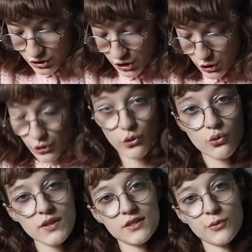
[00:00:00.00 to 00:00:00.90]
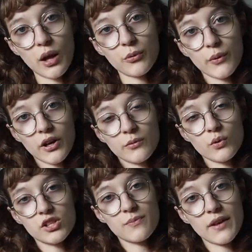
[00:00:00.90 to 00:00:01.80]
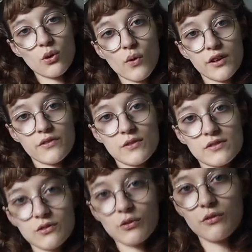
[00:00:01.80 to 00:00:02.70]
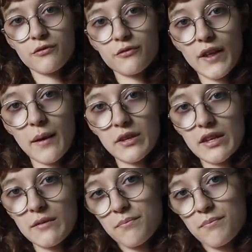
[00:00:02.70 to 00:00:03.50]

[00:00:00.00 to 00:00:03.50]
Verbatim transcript: two is probably where I'm going to make one of those little flappy